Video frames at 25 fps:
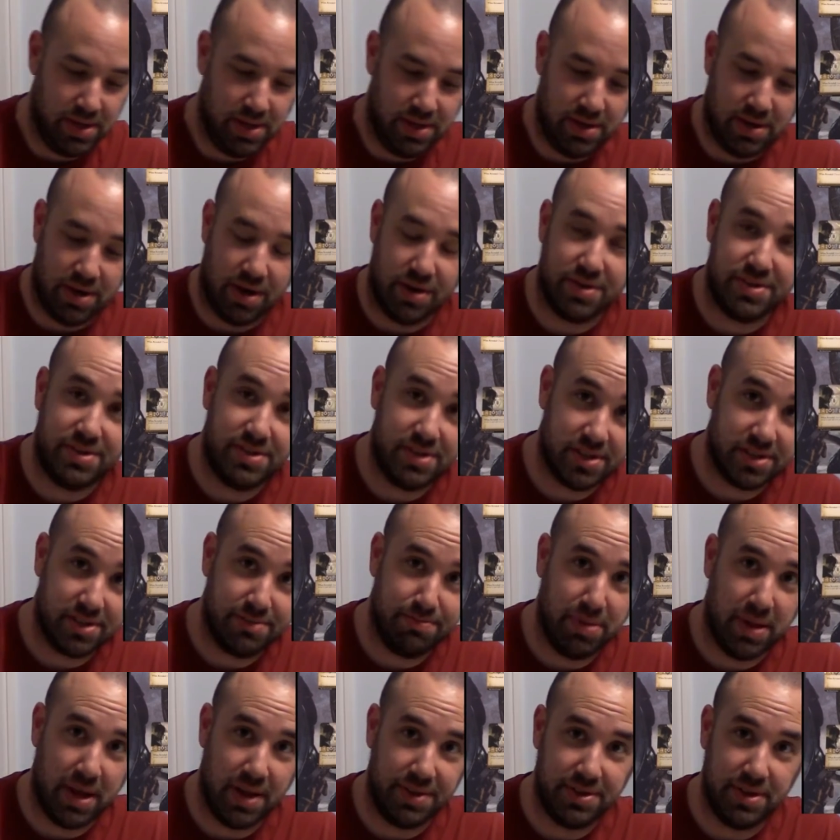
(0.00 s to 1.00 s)
our 6th
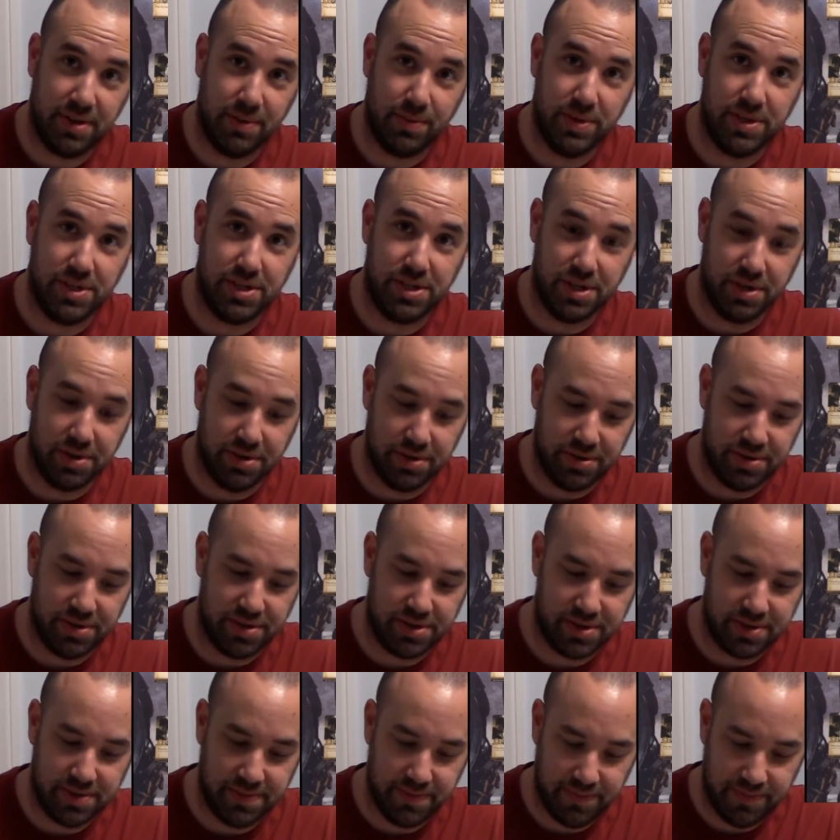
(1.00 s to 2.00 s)
plot that we
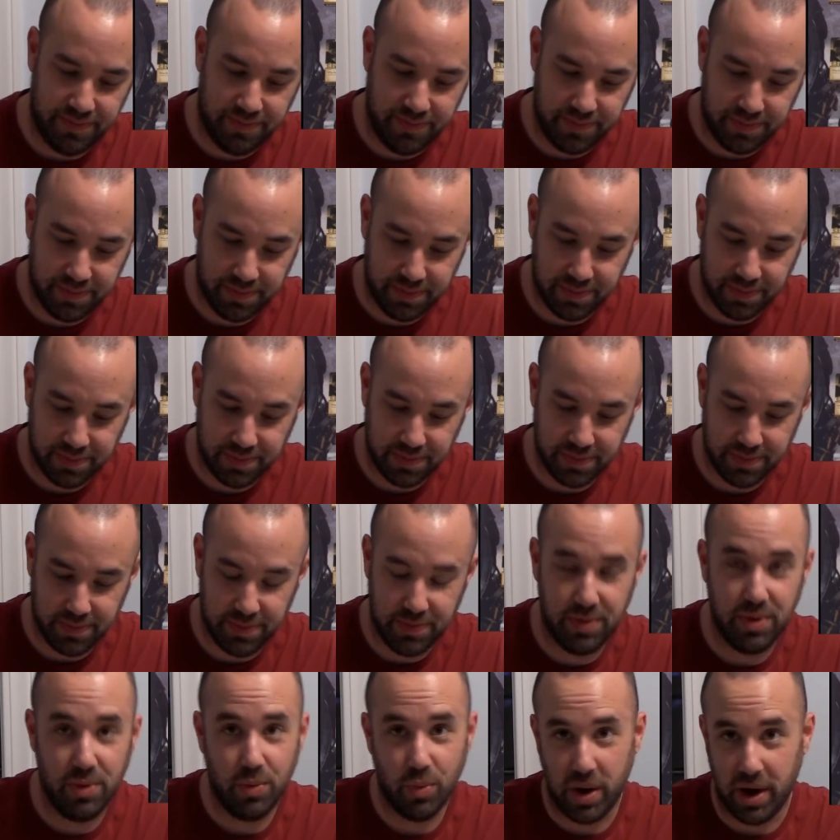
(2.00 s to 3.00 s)
chose,
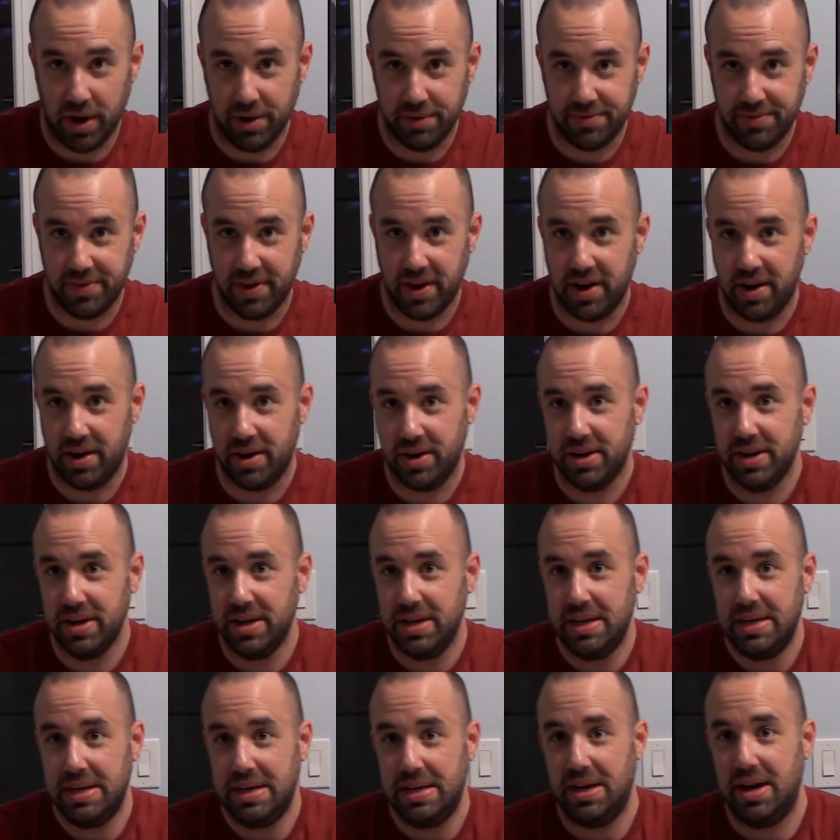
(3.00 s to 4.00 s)
Wildfire.
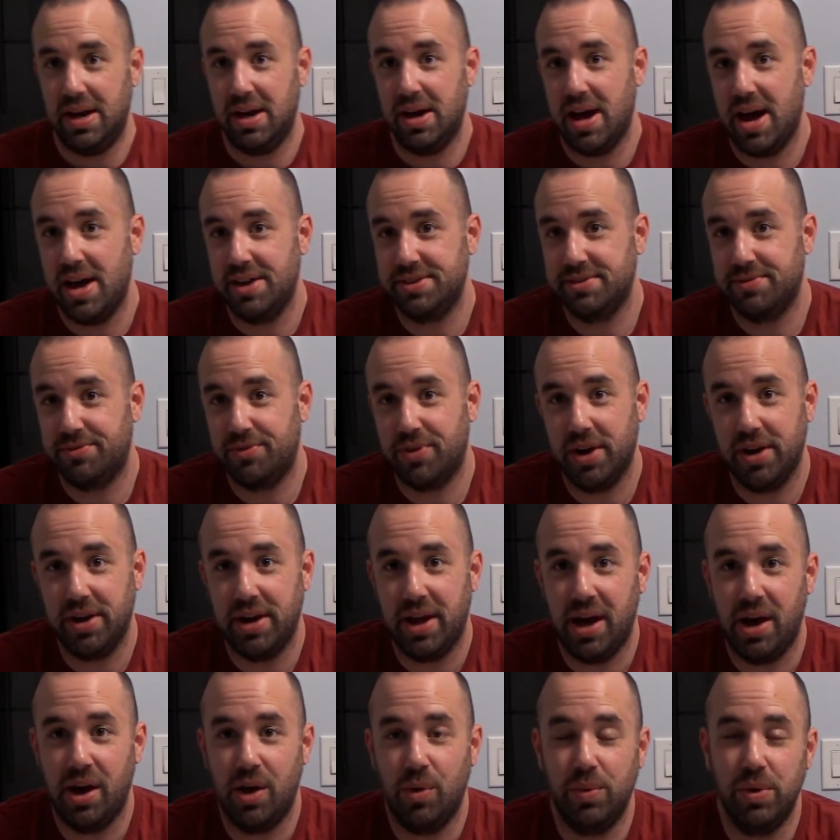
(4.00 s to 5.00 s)
As of right
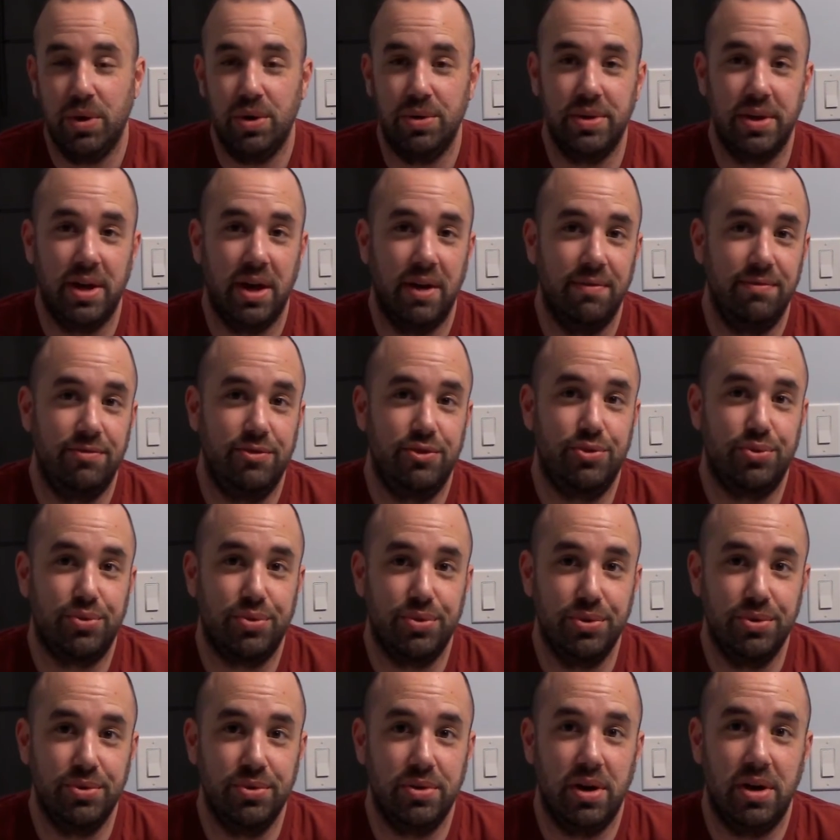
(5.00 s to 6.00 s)
now, we only have
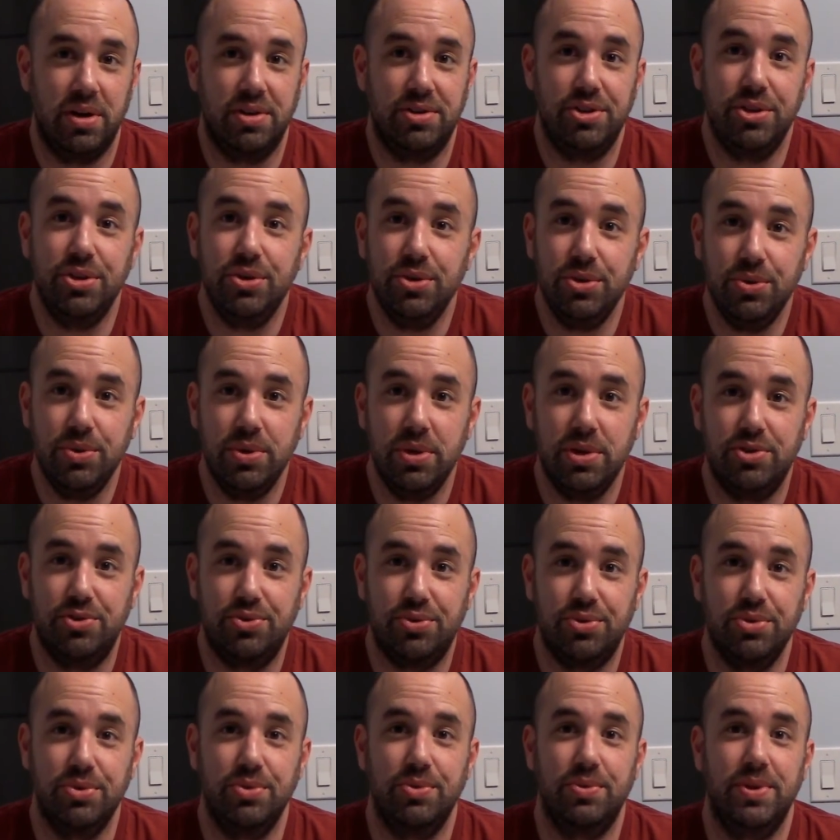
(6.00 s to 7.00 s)
2
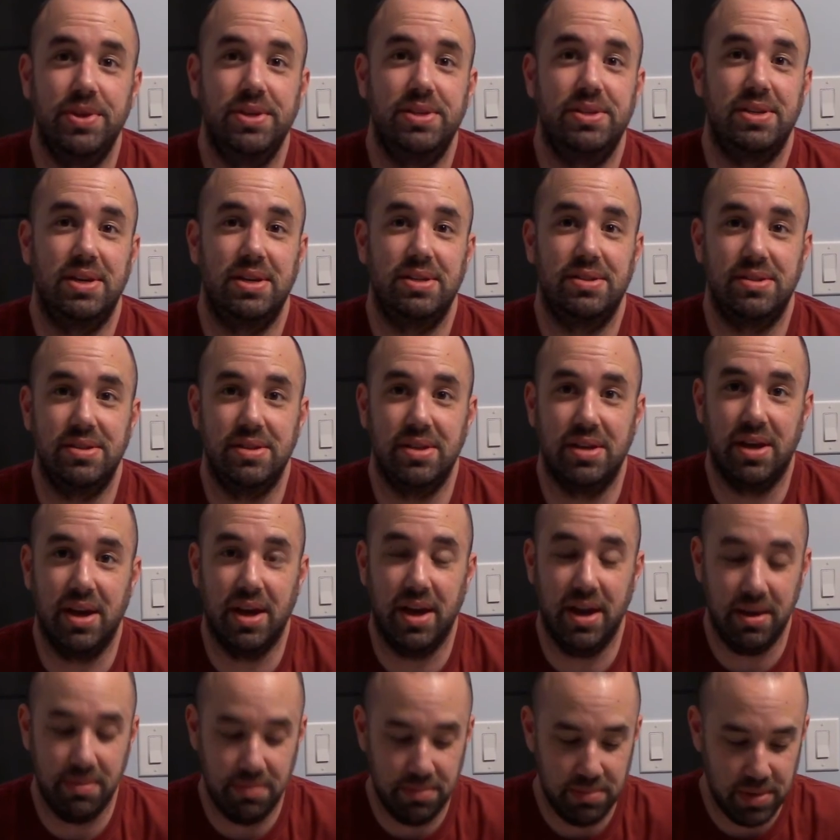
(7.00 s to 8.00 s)
true resets in the
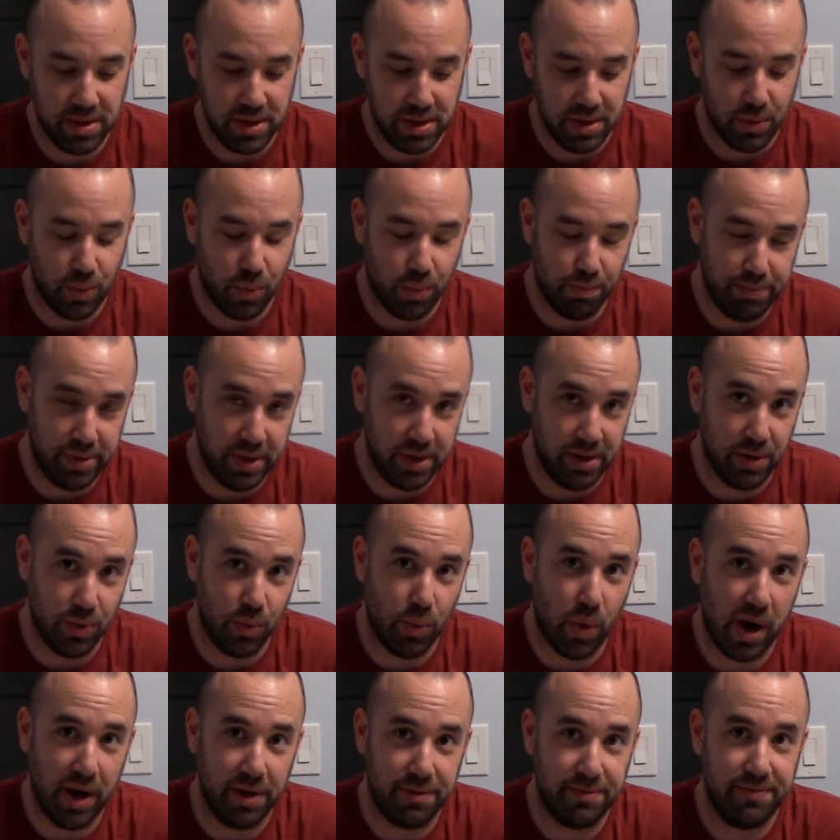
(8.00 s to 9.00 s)
game, being
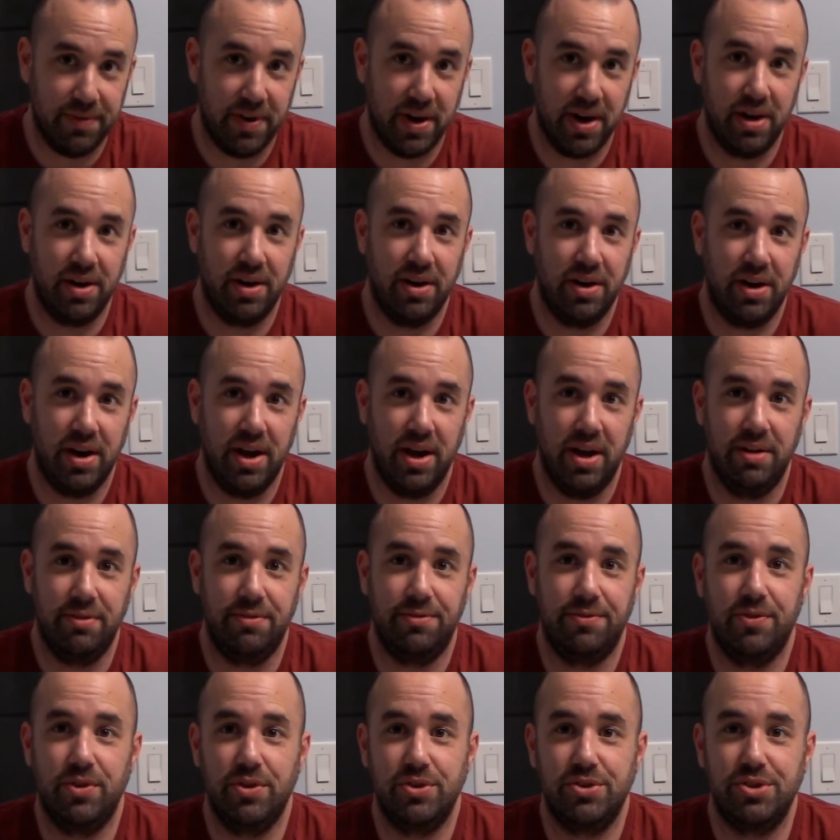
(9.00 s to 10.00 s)
Wildfire and
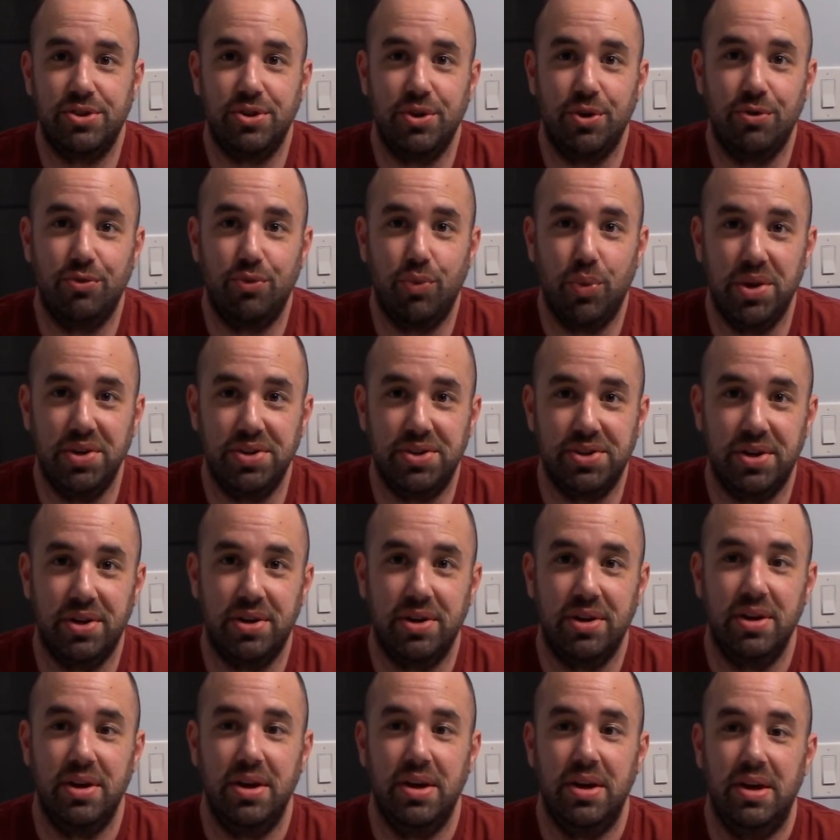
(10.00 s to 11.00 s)
First Snow of
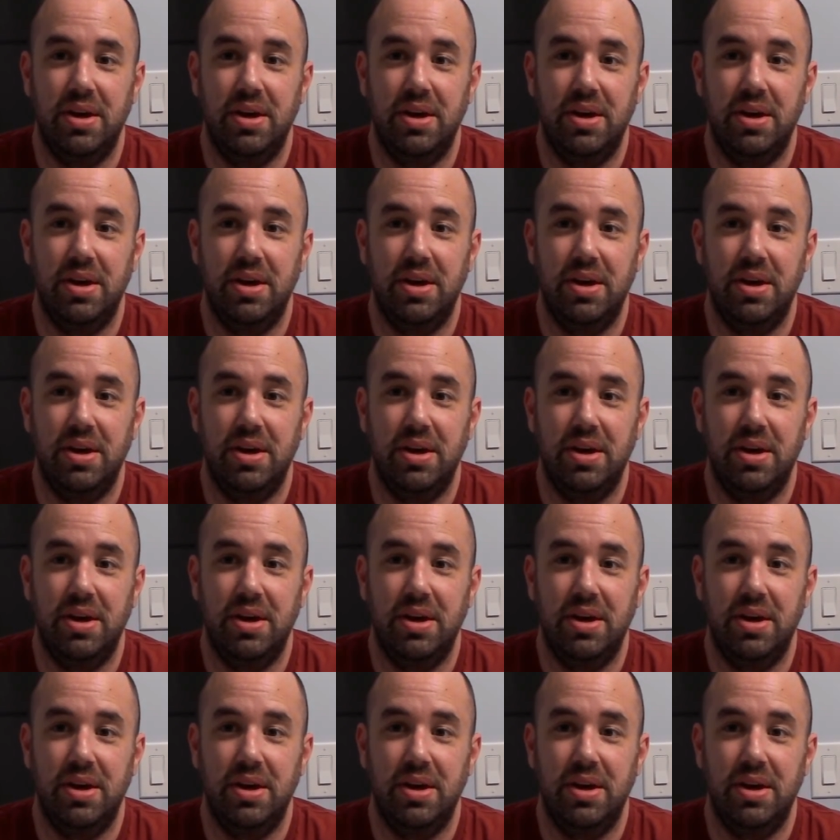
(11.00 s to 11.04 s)
Winter.